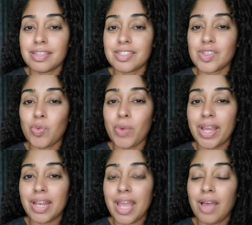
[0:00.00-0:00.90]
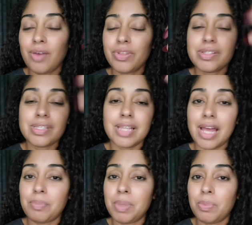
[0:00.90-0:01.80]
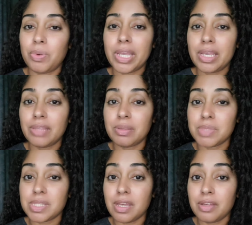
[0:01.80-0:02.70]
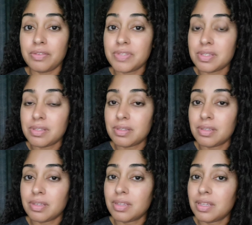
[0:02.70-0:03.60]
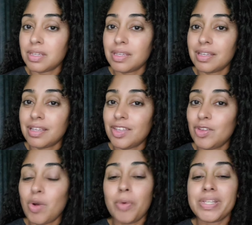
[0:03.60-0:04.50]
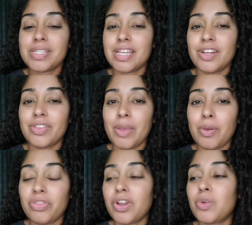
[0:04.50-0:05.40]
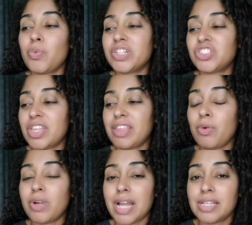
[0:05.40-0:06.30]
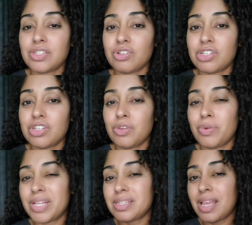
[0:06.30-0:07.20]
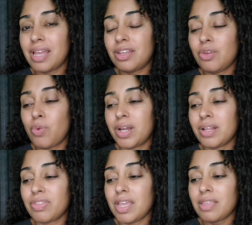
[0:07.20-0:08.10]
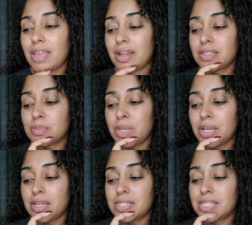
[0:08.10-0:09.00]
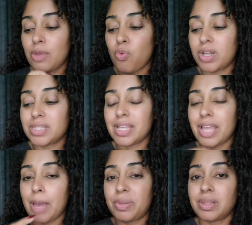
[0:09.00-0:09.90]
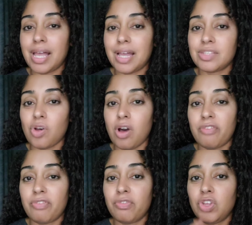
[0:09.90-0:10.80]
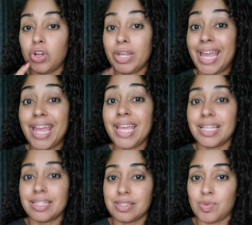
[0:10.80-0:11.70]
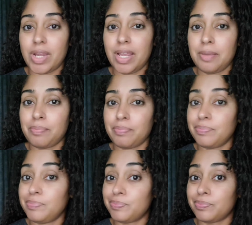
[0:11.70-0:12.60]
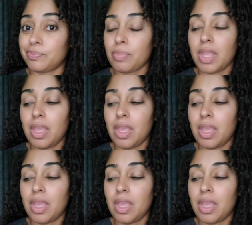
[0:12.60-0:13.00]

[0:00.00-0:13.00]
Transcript: So, right now, there's a lot of people kicking themselves. You always hear they, they're going to wish that they were nicer to you. And, and you want to think that it's because they want to capitalize off of your gains, right? Mm.